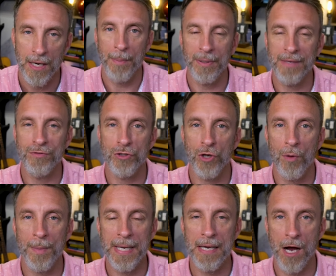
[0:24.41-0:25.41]
I believe so
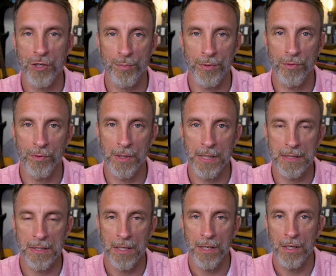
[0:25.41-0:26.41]
many
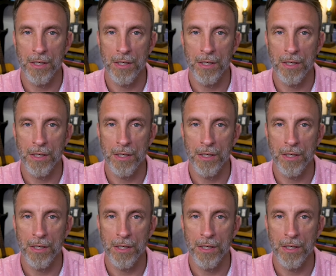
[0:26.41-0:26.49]
entrepreneurs